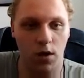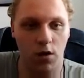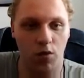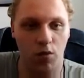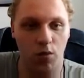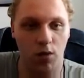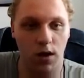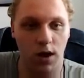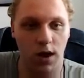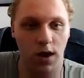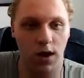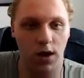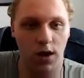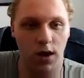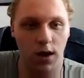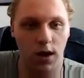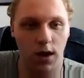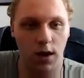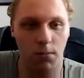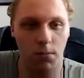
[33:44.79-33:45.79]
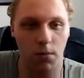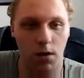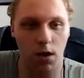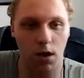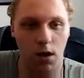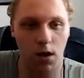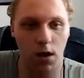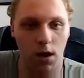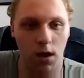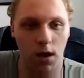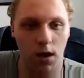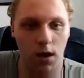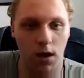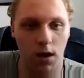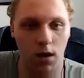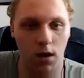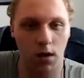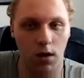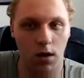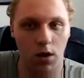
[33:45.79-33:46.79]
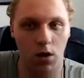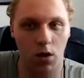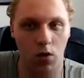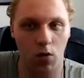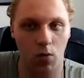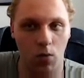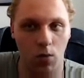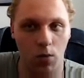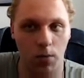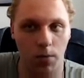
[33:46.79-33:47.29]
creating my, you know,